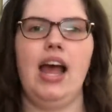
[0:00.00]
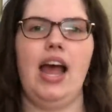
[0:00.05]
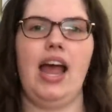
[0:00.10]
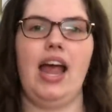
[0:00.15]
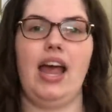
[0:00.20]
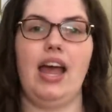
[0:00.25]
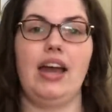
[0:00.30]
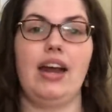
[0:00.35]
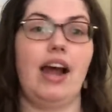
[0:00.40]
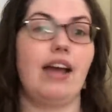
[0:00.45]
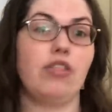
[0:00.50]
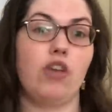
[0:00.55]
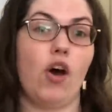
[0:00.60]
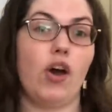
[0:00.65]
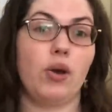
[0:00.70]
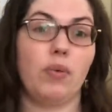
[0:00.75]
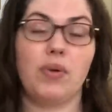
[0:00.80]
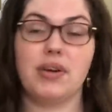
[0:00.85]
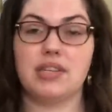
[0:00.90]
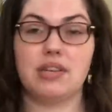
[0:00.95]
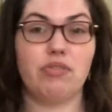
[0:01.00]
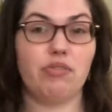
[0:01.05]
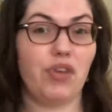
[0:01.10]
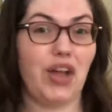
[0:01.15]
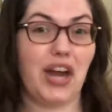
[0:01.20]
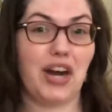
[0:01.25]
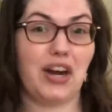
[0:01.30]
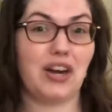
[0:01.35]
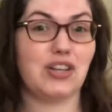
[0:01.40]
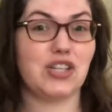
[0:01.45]
and I thought it wasn't
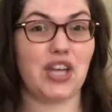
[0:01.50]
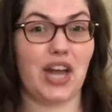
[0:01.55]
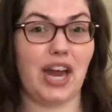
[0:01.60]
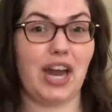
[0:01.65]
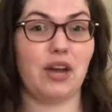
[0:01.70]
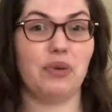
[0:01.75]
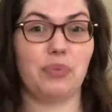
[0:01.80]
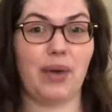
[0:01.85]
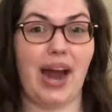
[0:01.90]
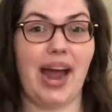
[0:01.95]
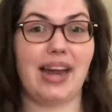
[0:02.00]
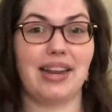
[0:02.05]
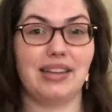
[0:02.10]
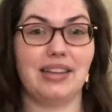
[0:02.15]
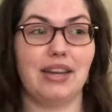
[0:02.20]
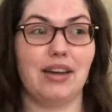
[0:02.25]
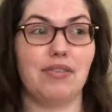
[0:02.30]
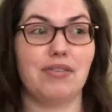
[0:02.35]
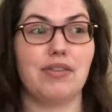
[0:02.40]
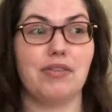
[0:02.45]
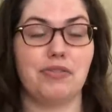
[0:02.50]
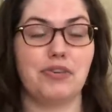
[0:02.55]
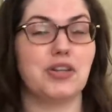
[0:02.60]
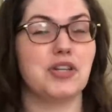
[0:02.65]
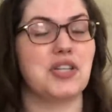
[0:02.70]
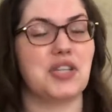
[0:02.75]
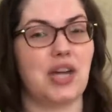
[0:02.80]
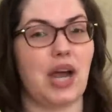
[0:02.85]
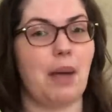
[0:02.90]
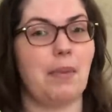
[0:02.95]
fair to Anne Radcliffe the
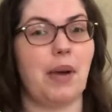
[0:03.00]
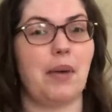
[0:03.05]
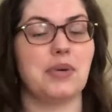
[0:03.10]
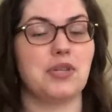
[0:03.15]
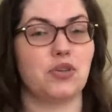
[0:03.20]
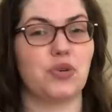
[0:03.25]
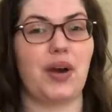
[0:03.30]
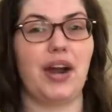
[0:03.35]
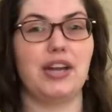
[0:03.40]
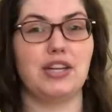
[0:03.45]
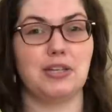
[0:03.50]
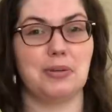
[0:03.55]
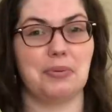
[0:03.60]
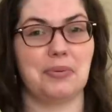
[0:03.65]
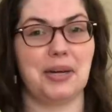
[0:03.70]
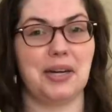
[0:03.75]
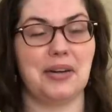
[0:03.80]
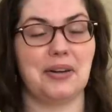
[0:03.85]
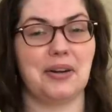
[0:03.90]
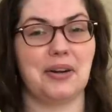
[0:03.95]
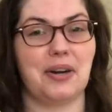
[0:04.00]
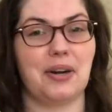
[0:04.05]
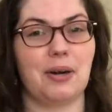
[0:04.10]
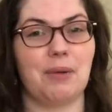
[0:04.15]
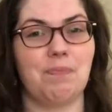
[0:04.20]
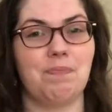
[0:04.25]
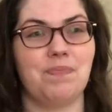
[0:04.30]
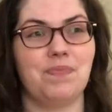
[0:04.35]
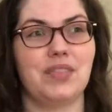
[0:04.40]
first time I was trying to read her